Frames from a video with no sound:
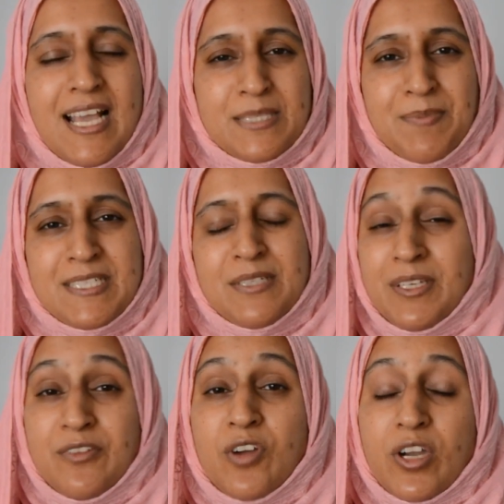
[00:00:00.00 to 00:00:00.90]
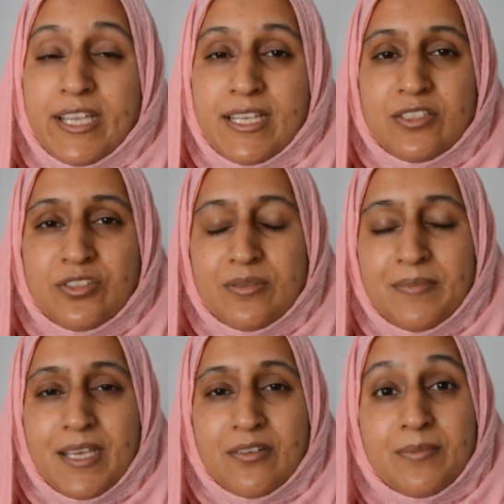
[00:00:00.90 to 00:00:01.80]
especially when you've got kids, to
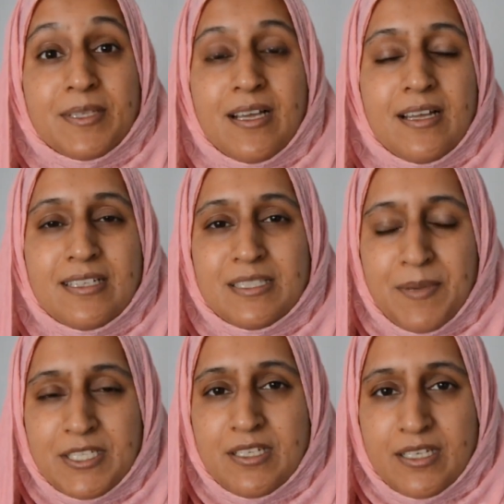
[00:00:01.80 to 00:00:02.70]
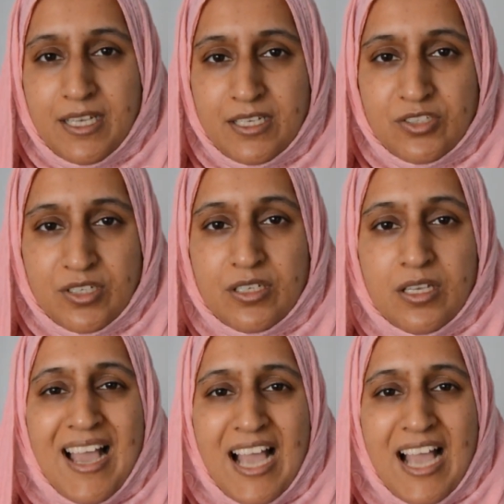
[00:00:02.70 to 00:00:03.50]
make Ramadan a special occasion.